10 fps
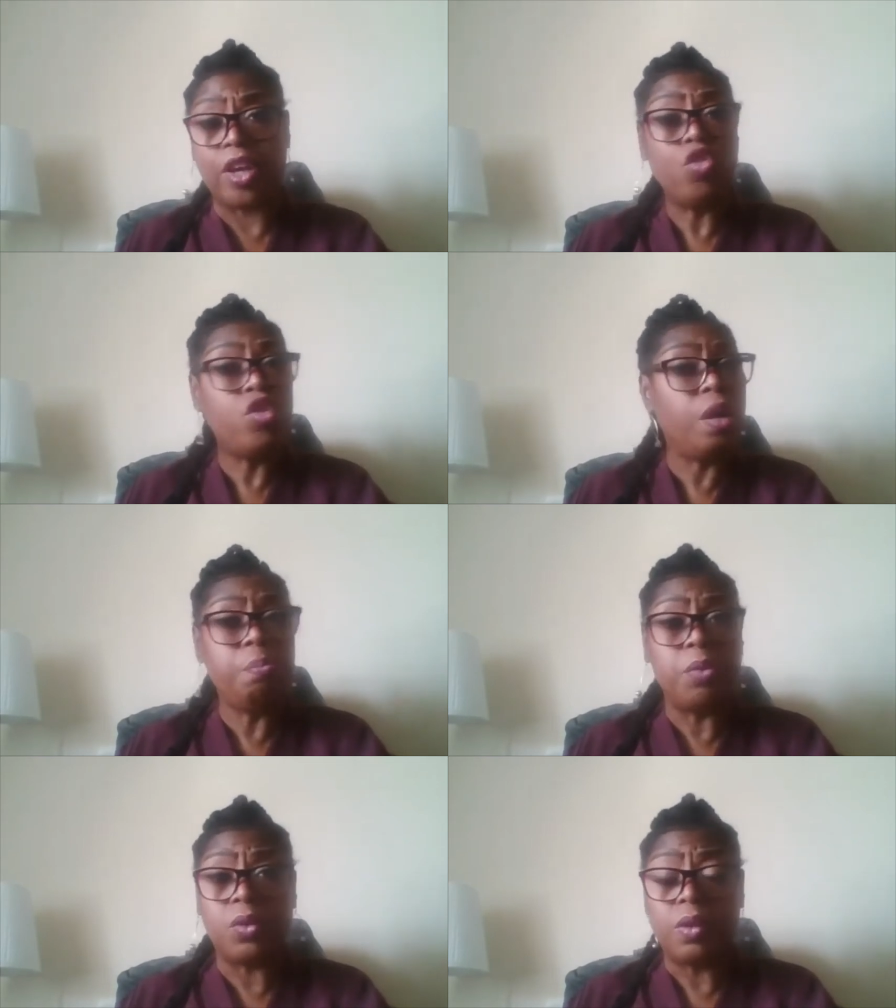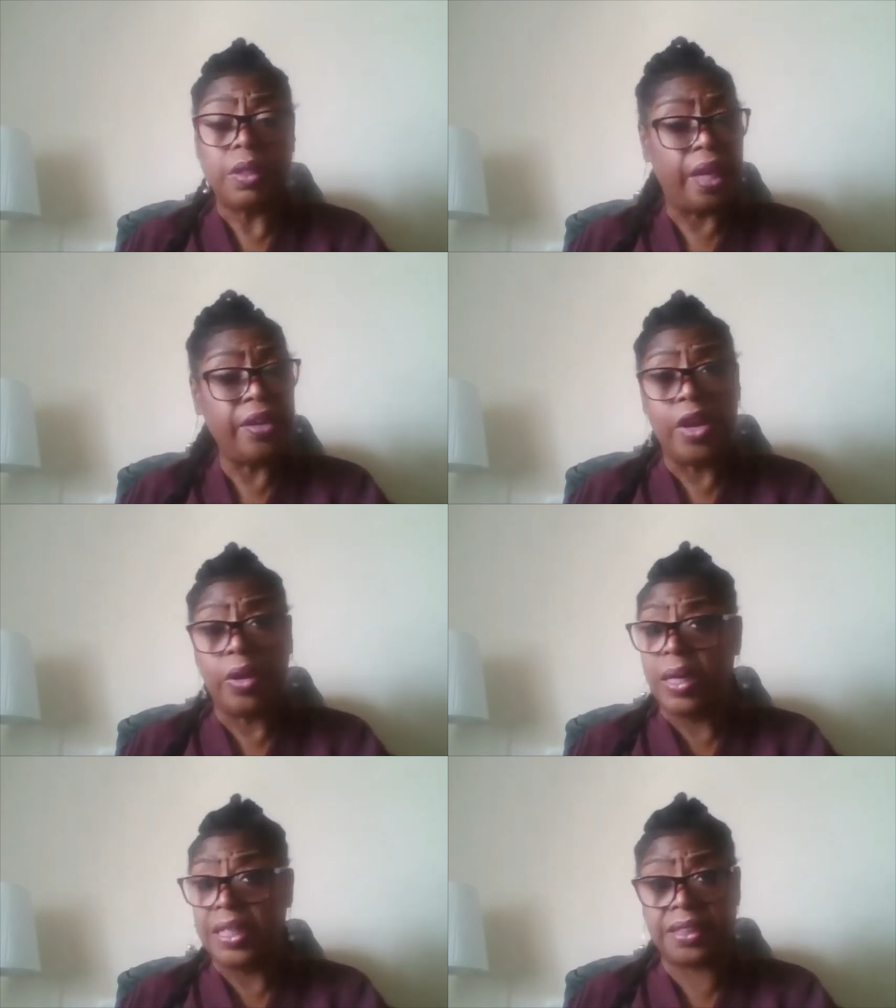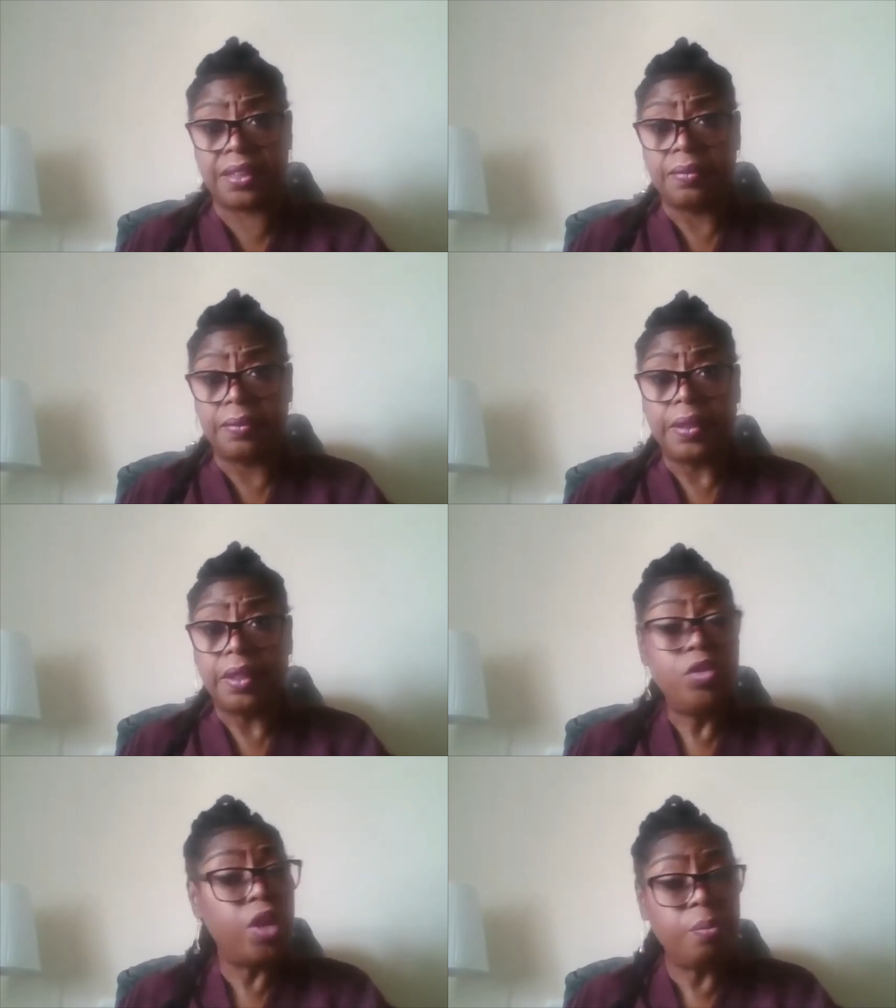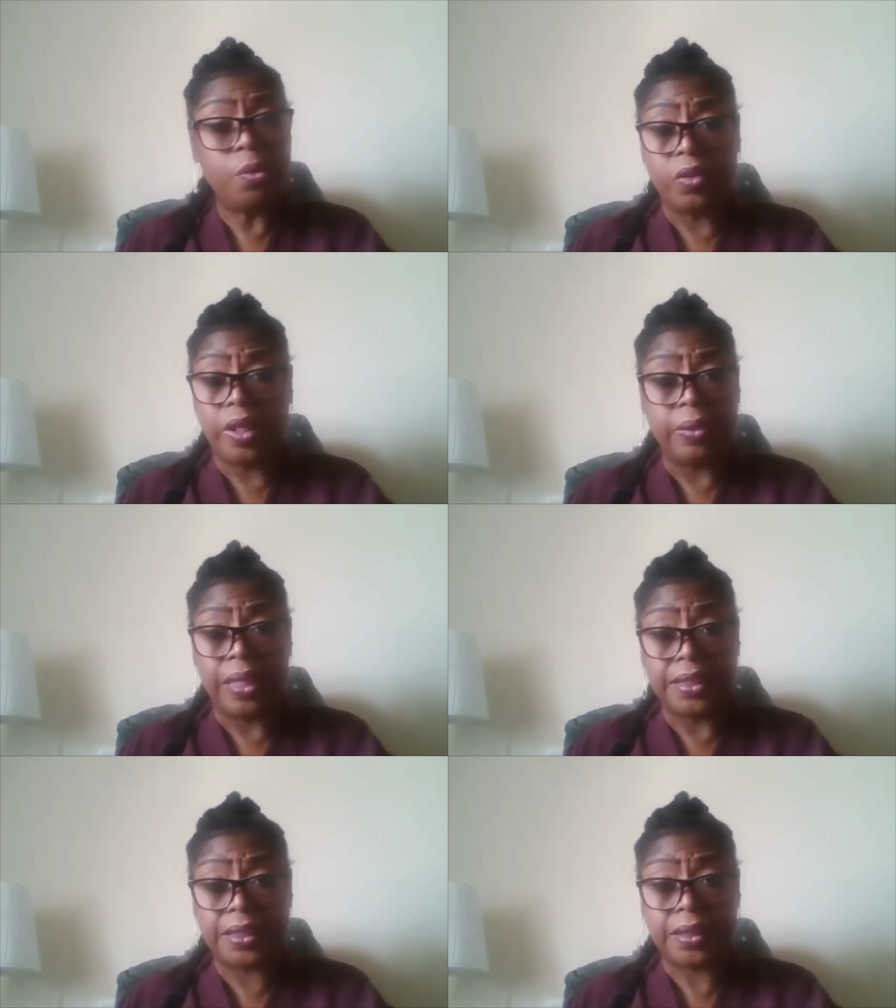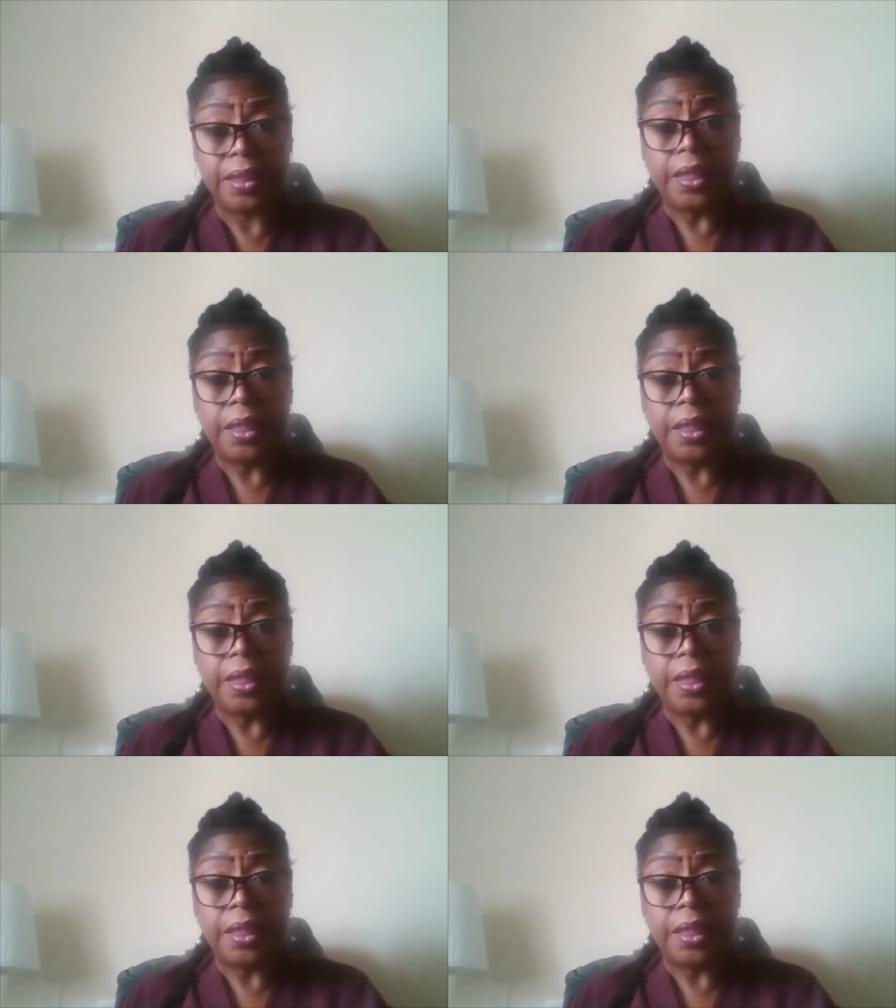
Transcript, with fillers: no more and no less. No more, no less.